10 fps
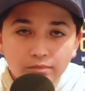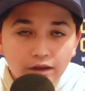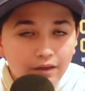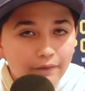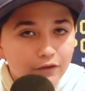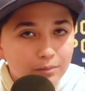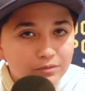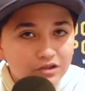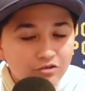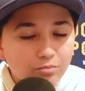Leave that in the
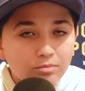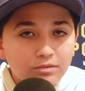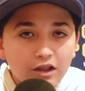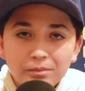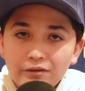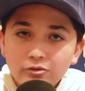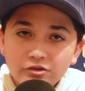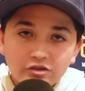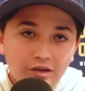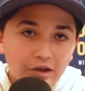comment section. That's about for
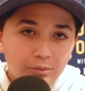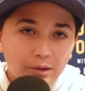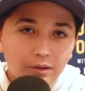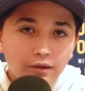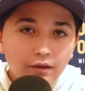question of the day this week.